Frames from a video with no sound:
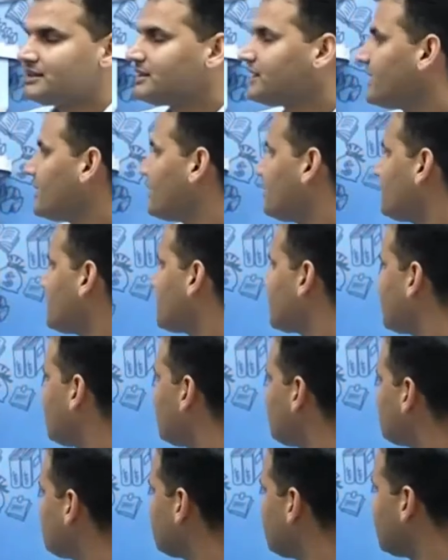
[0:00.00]
ki tayari mein
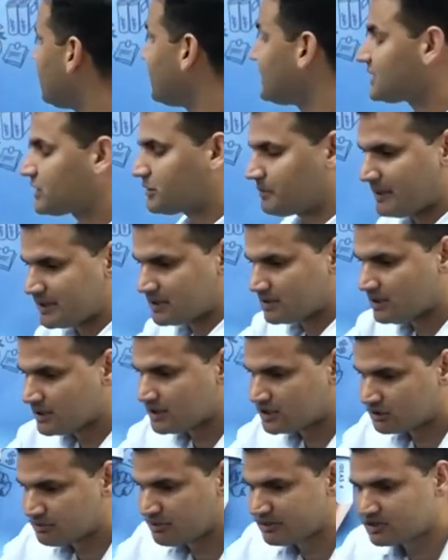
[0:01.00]
kya hota hai, and
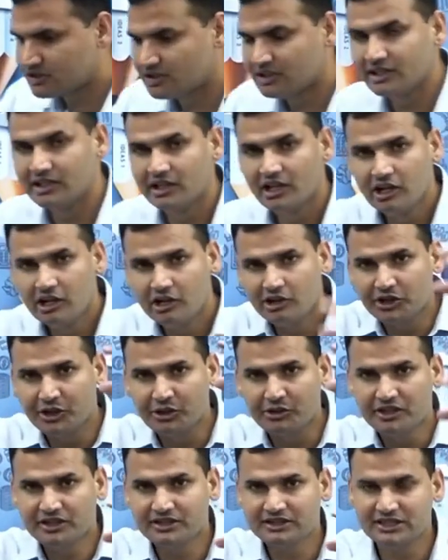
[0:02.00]
especially
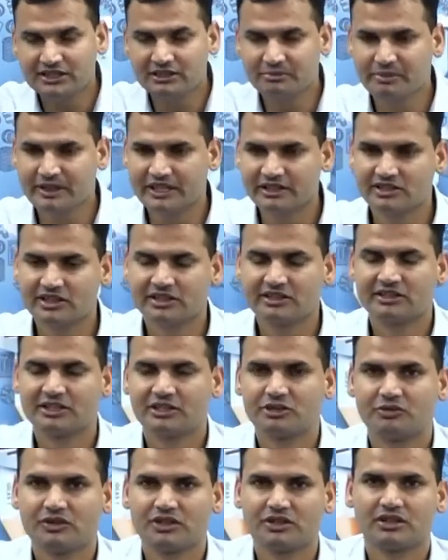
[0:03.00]
during that pressure
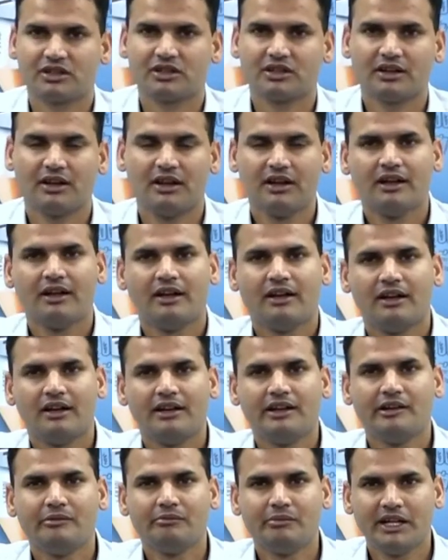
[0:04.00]
situation
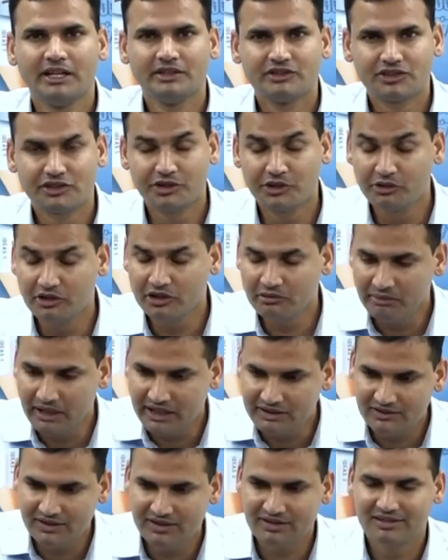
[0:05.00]
in mains, during
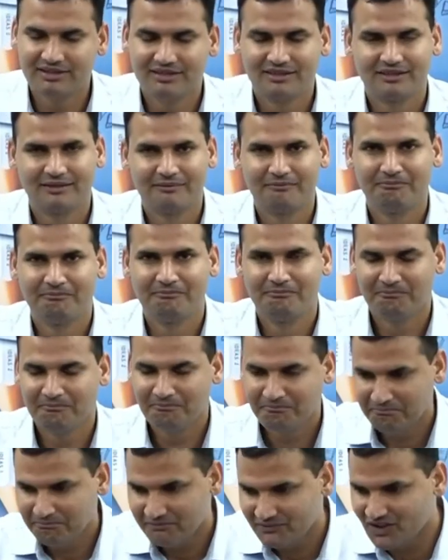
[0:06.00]
mains,
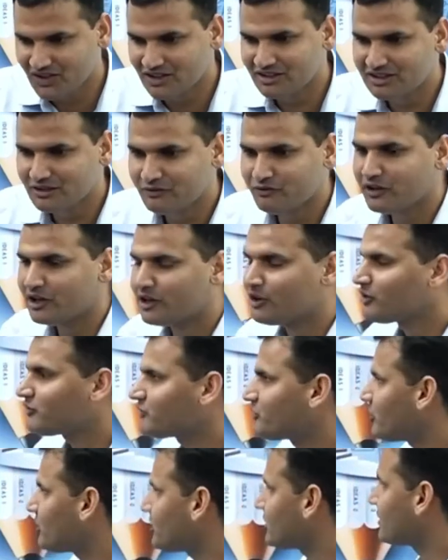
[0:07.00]
there is a flood
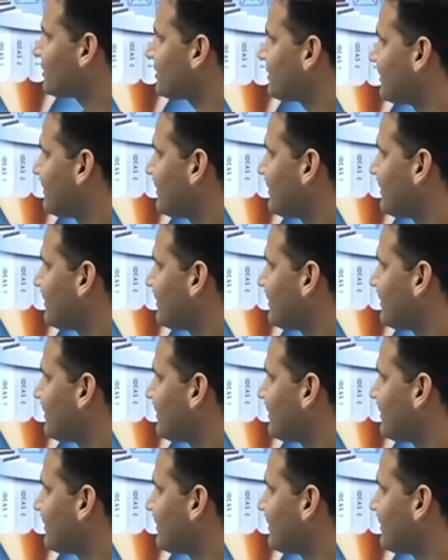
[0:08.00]
of thought.